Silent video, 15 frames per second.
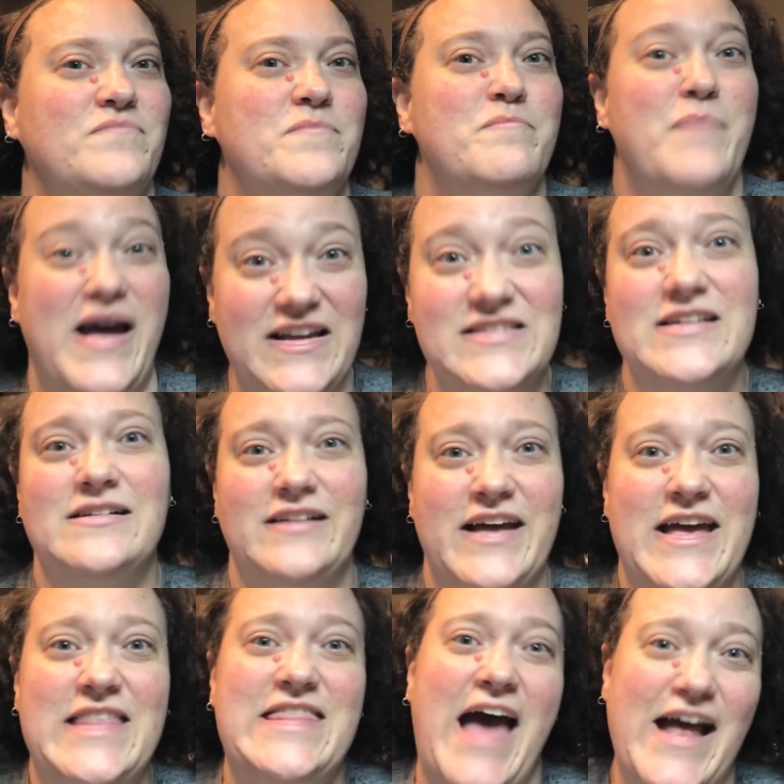basically
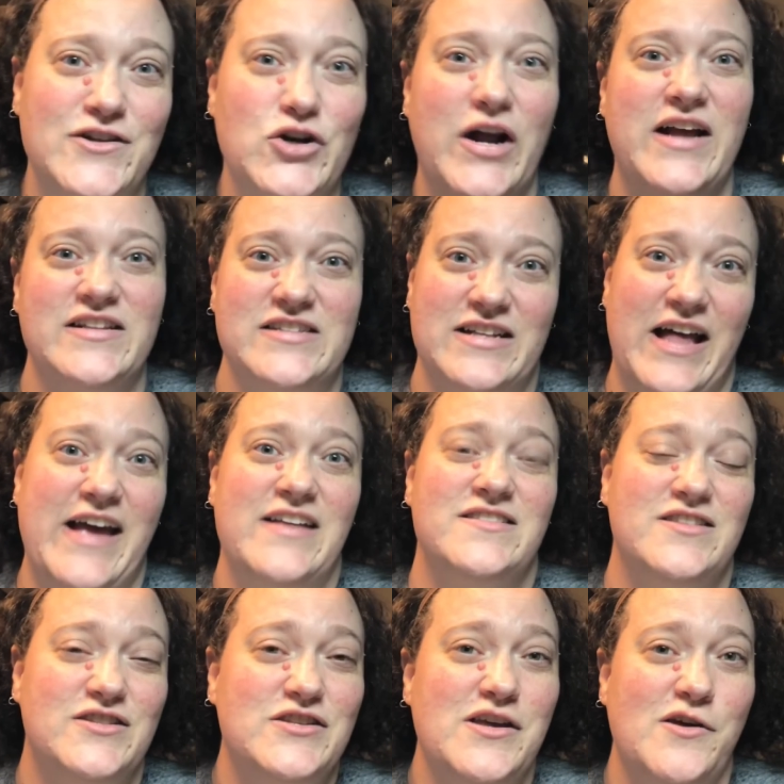that translates
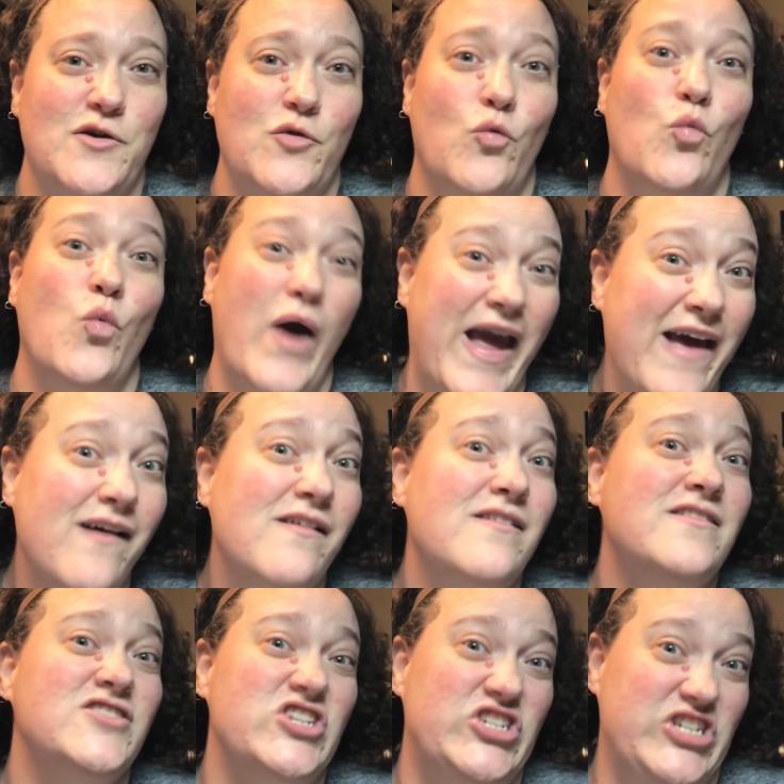to whale
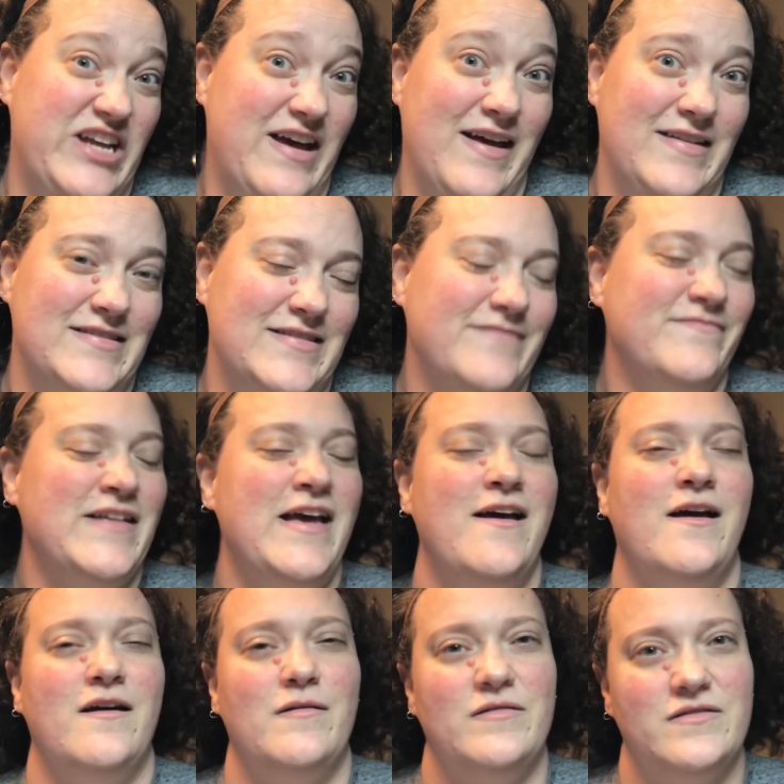shit.
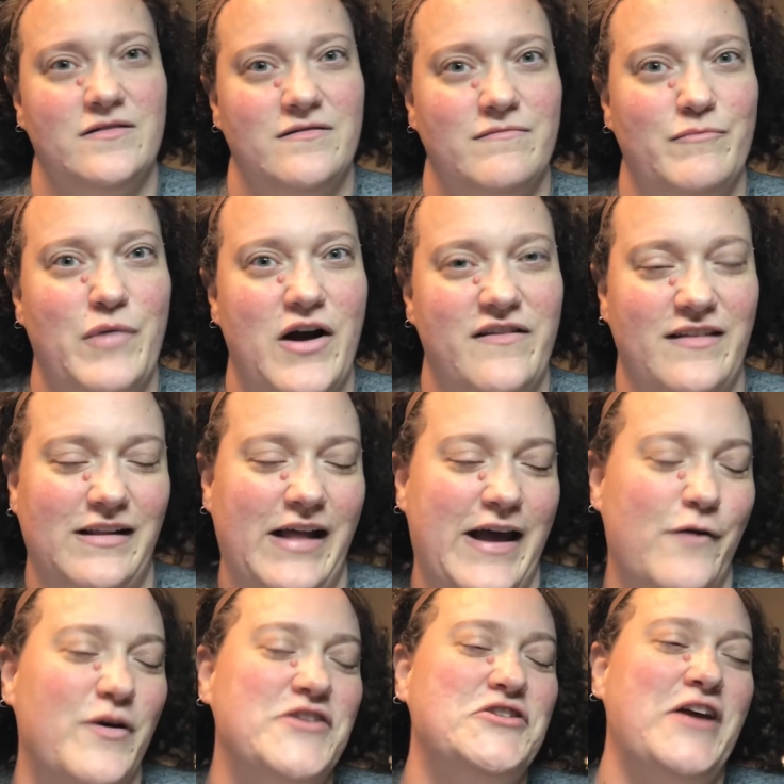Pardon the
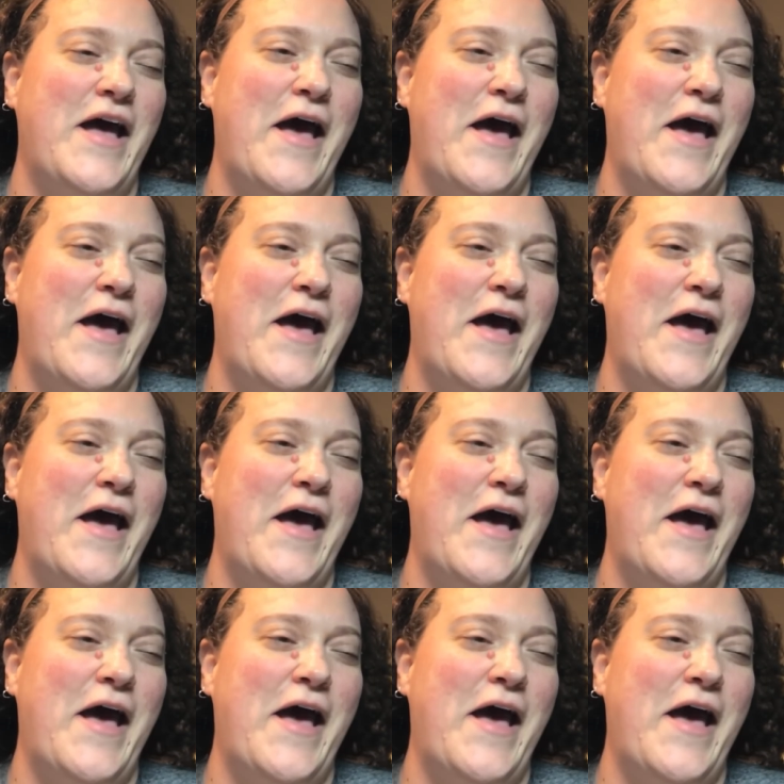language.